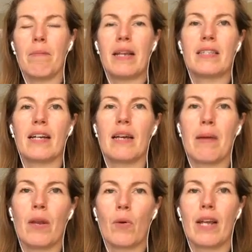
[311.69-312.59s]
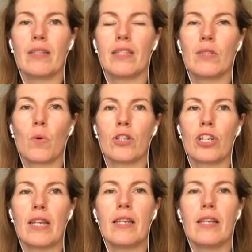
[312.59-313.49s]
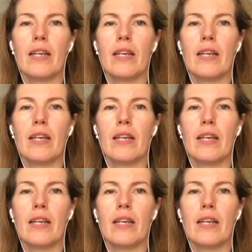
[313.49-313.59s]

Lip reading: Meantime, anyone else who's watching,